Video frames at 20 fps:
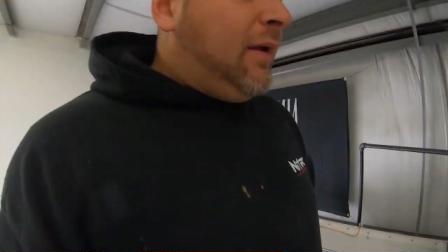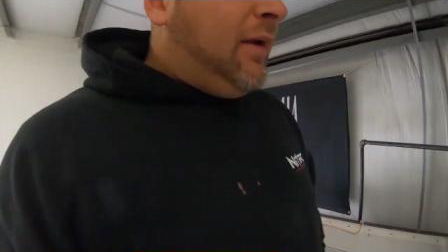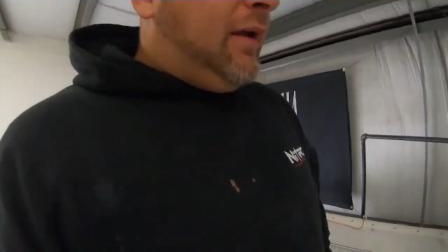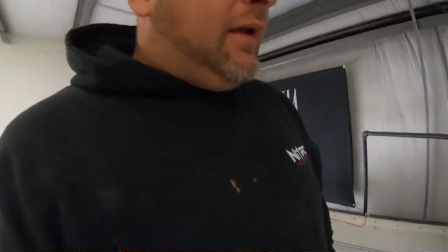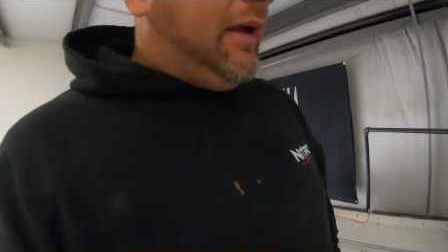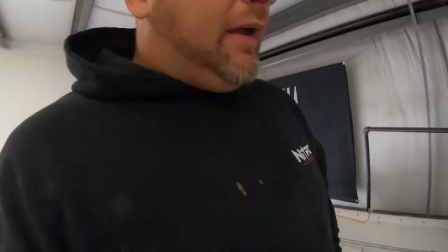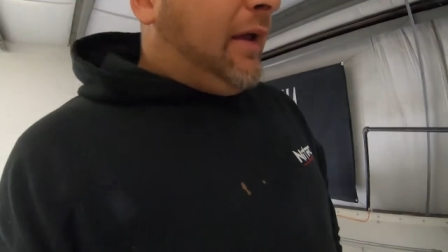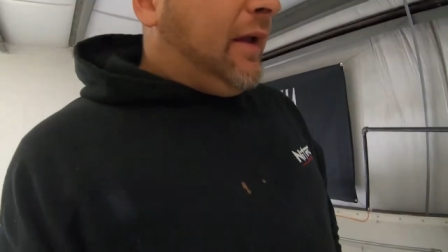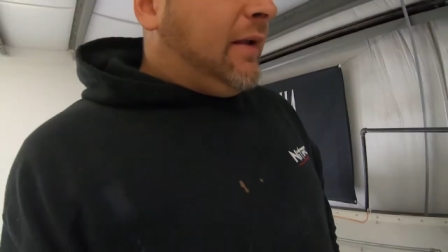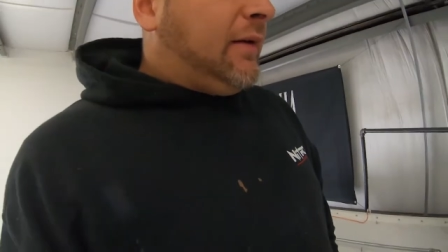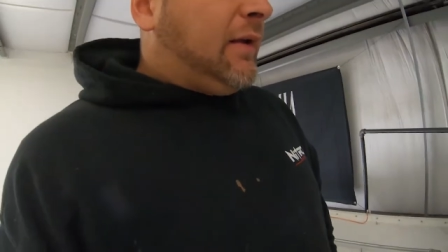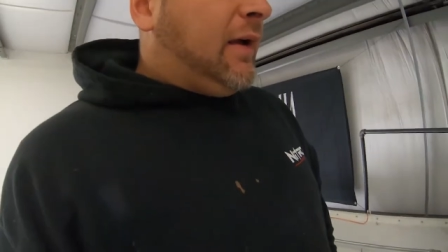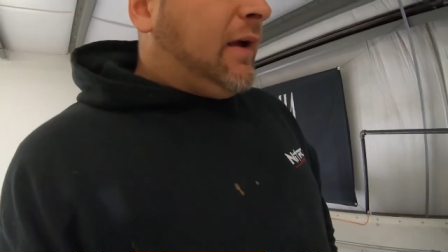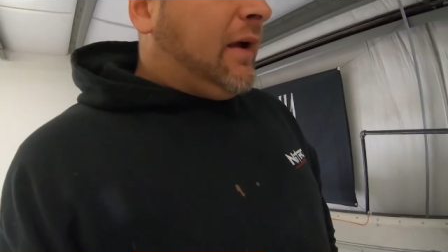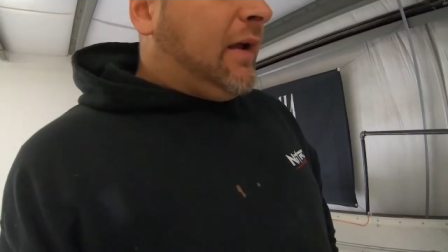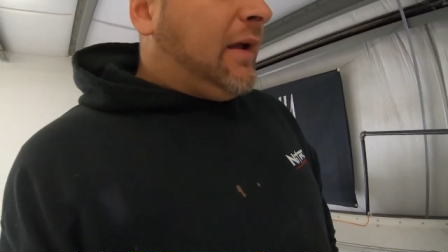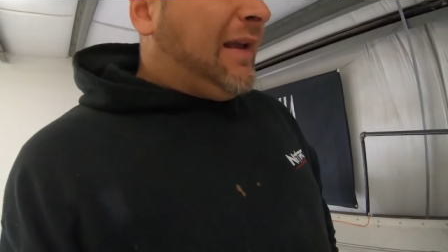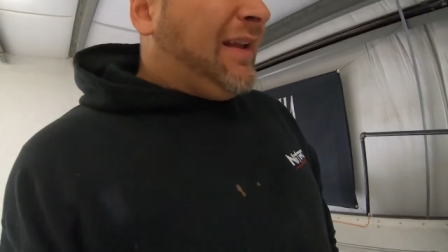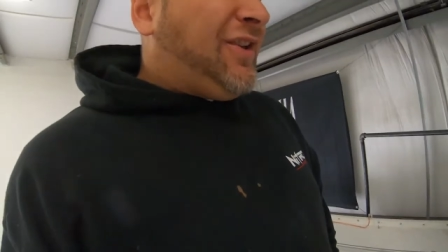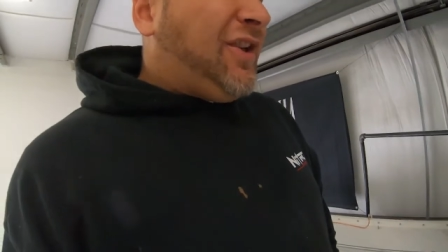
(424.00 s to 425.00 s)
And
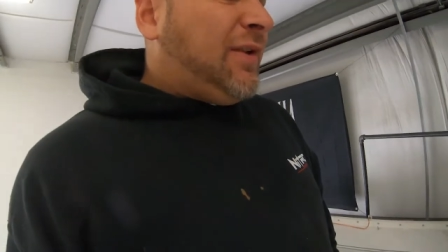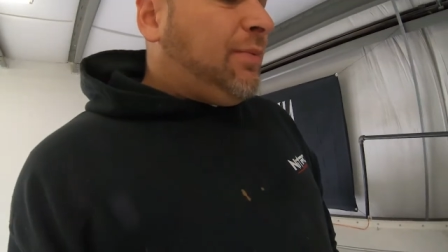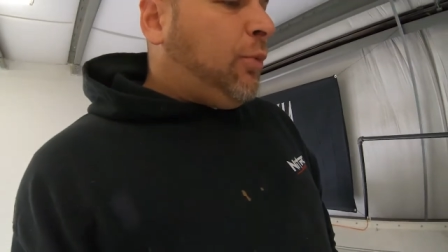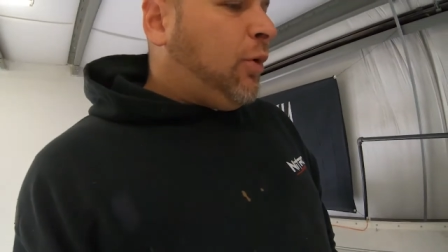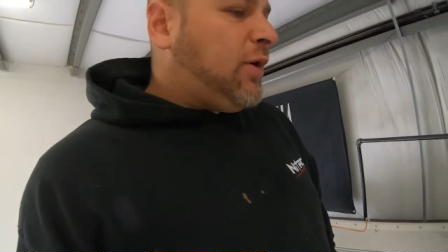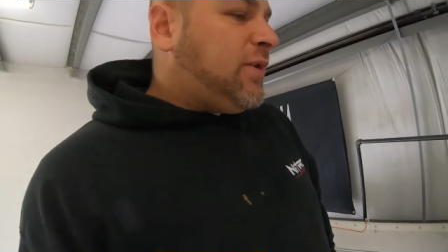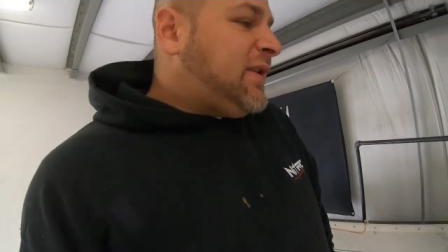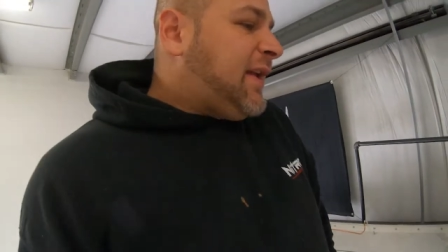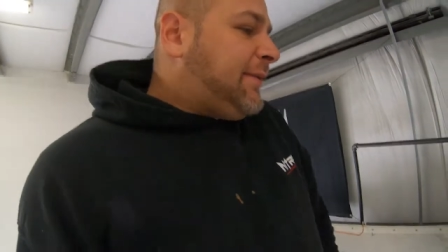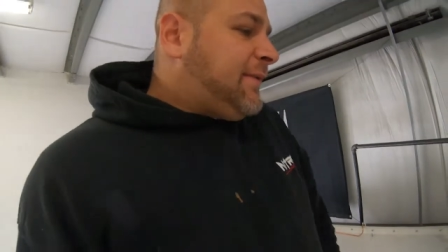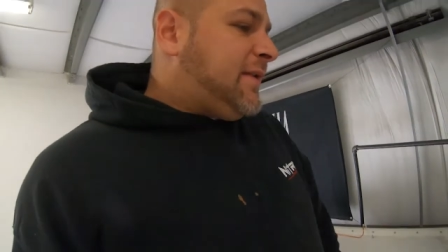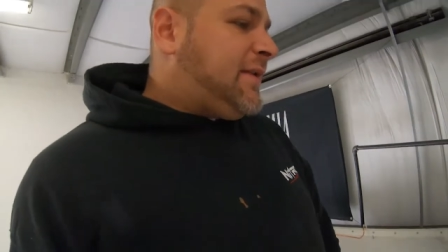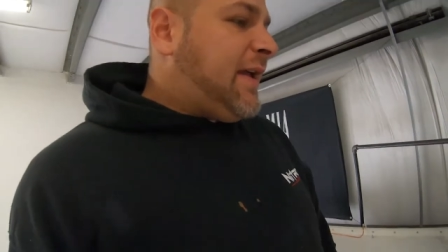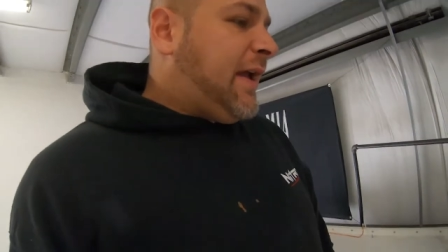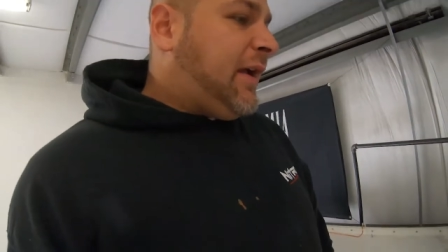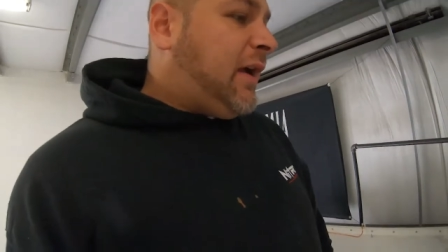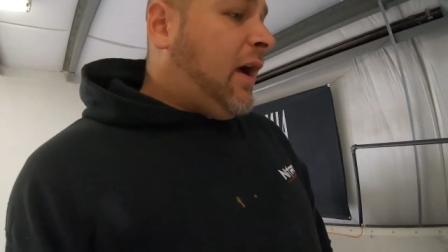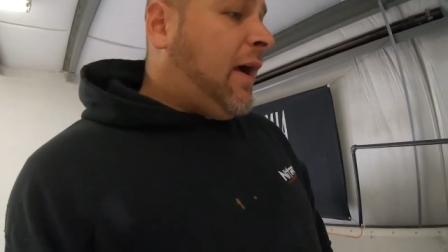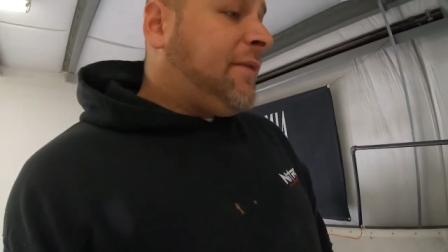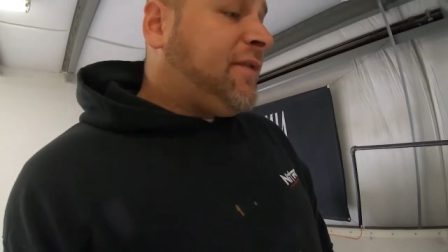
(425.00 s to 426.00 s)
it's just more stuff to
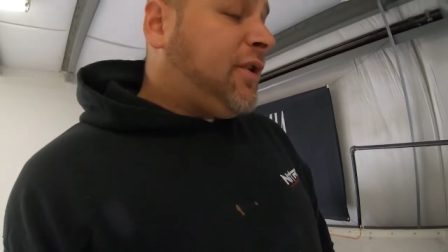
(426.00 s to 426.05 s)
take off.